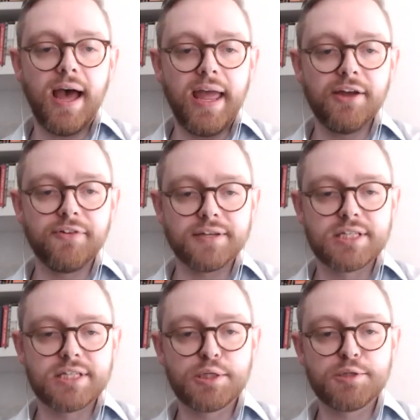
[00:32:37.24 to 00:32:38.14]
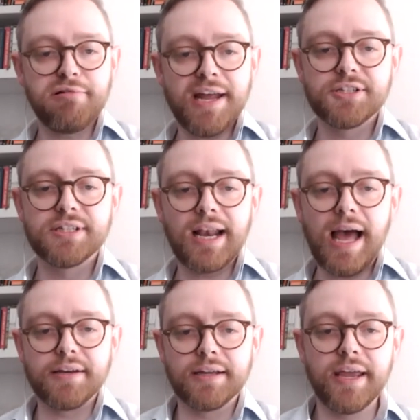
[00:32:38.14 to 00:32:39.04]
if it spread to the
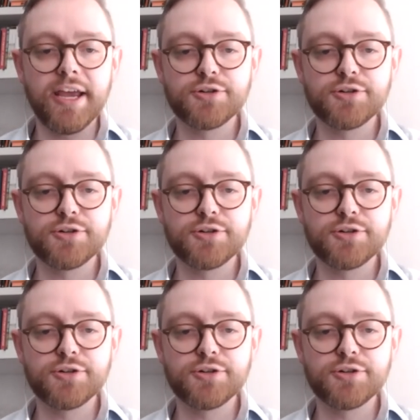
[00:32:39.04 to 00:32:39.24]
cladding,